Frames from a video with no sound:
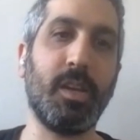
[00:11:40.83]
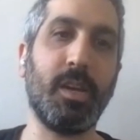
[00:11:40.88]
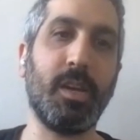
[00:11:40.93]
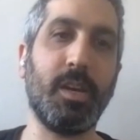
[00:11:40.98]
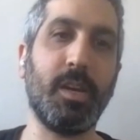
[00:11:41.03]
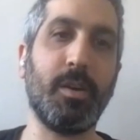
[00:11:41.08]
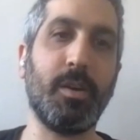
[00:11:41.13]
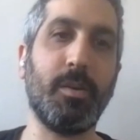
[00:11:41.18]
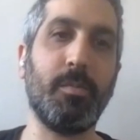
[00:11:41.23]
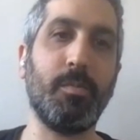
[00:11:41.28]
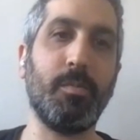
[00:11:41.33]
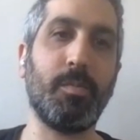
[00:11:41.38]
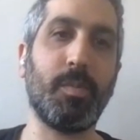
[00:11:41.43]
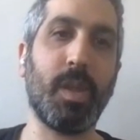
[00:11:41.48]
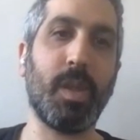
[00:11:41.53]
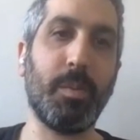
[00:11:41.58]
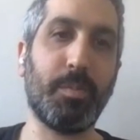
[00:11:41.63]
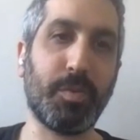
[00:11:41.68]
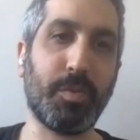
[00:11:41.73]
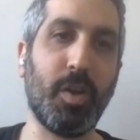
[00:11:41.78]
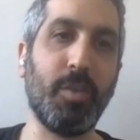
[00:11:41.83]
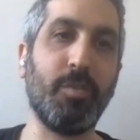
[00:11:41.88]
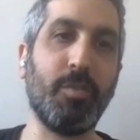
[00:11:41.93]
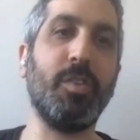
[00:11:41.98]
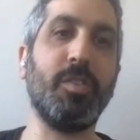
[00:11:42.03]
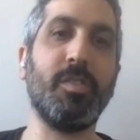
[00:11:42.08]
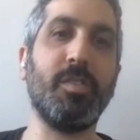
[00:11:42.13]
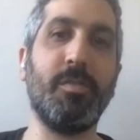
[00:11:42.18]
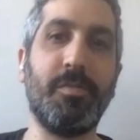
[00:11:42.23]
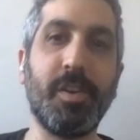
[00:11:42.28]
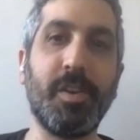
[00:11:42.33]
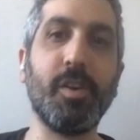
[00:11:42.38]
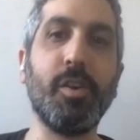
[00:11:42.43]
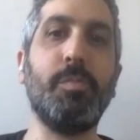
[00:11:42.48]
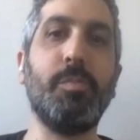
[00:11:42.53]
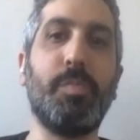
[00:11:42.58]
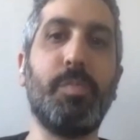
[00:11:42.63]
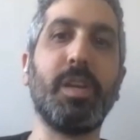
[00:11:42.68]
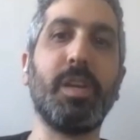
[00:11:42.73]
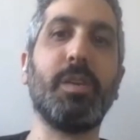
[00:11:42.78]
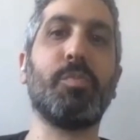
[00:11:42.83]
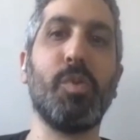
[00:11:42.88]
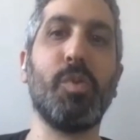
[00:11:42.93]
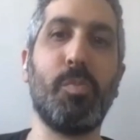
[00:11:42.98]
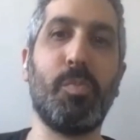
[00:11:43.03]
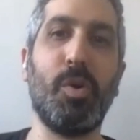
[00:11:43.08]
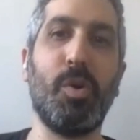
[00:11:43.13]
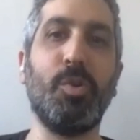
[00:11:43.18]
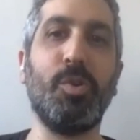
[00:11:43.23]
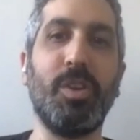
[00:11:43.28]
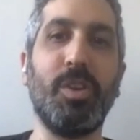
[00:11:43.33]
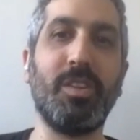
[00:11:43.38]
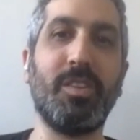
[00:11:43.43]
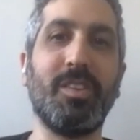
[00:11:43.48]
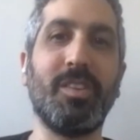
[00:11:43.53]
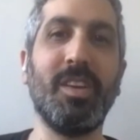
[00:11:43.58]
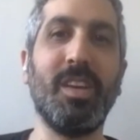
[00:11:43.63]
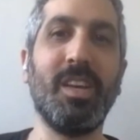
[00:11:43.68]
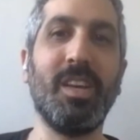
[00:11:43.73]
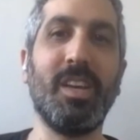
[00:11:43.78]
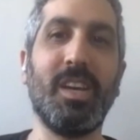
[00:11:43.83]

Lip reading: Upsolver is a very big proponent